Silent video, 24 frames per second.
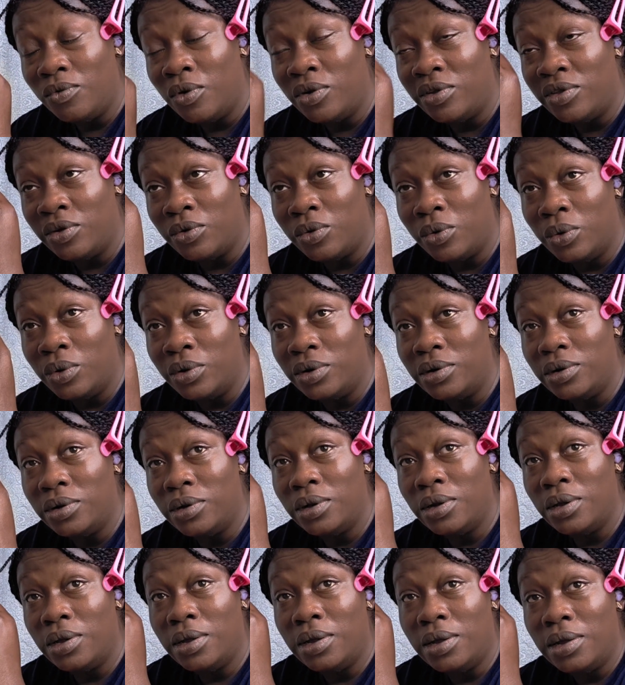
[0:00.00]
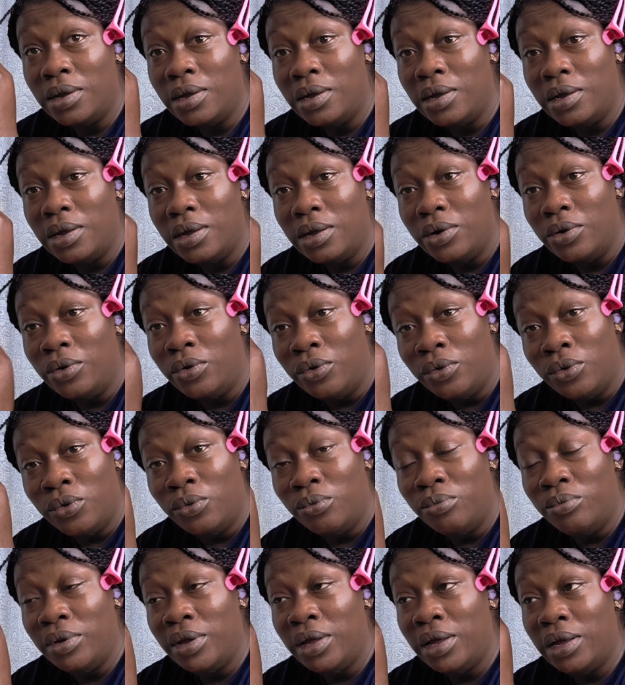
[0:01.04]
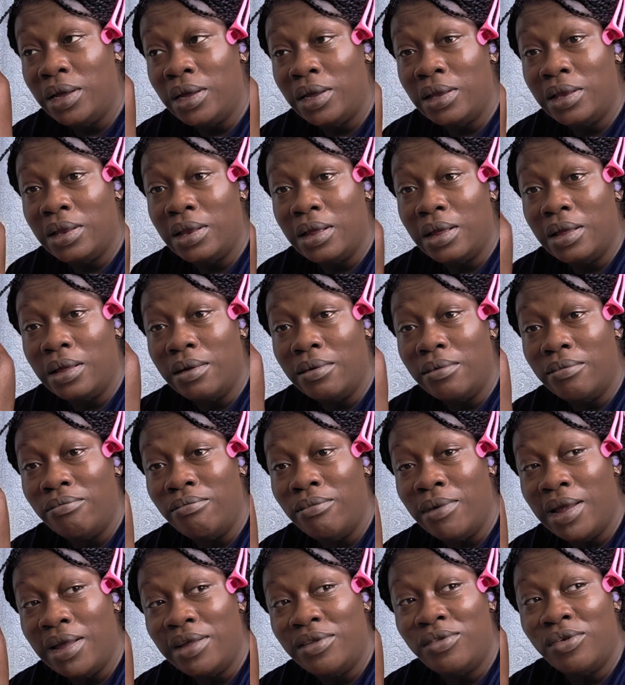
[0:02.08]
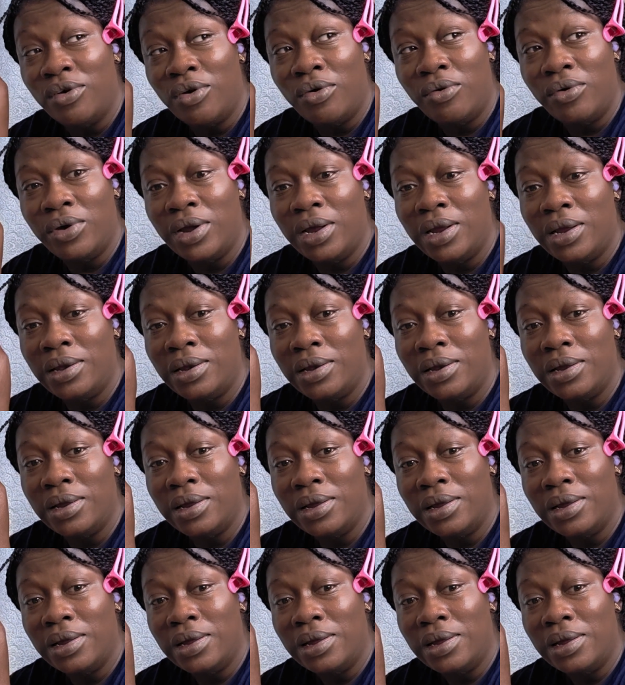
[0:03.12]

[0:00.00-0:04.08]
what's it called? Grooming, mentoring,